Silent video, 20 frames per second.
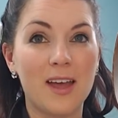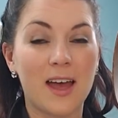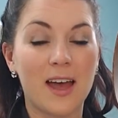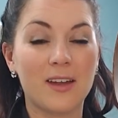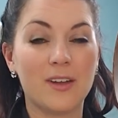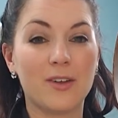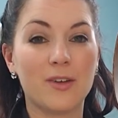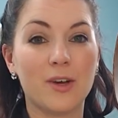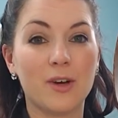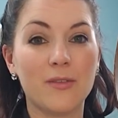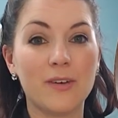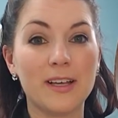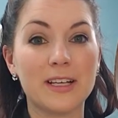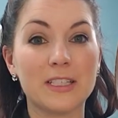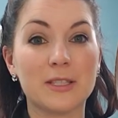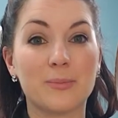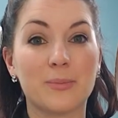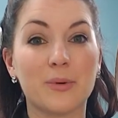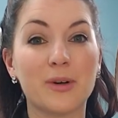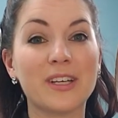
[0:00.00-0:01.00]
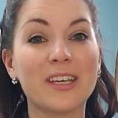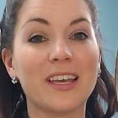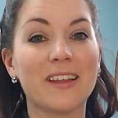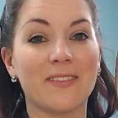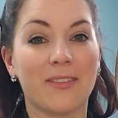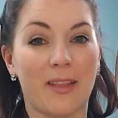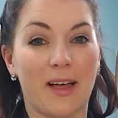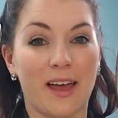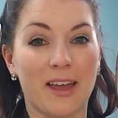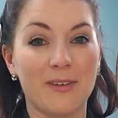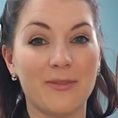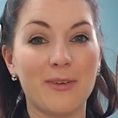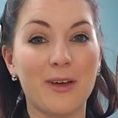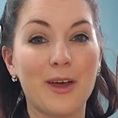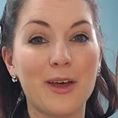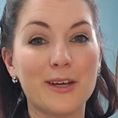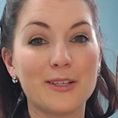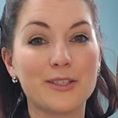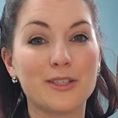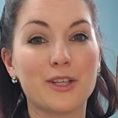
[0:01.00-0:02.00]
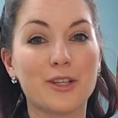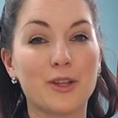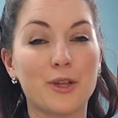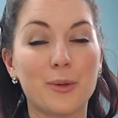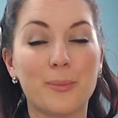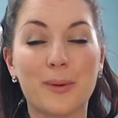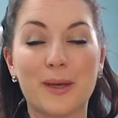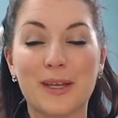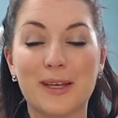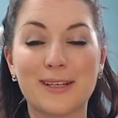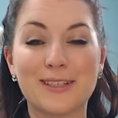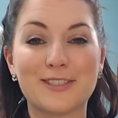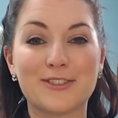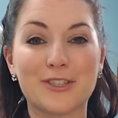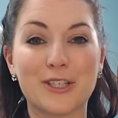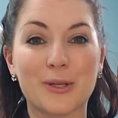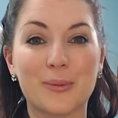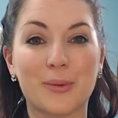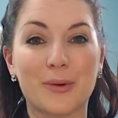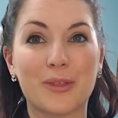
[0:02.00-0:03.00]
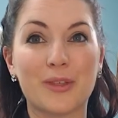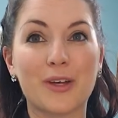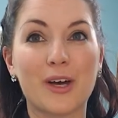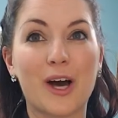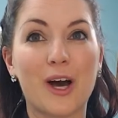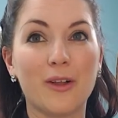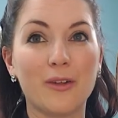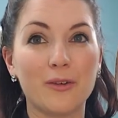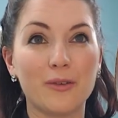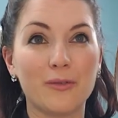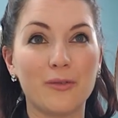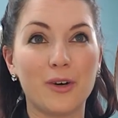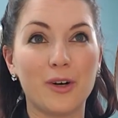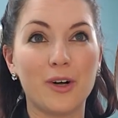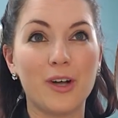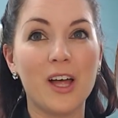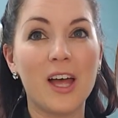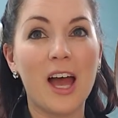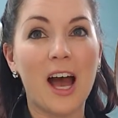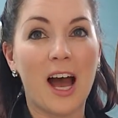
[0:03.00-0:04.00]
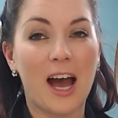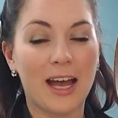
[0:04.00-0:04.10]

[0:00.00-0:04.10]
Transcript: and Enova is bringing life to the loupe industry with colorful,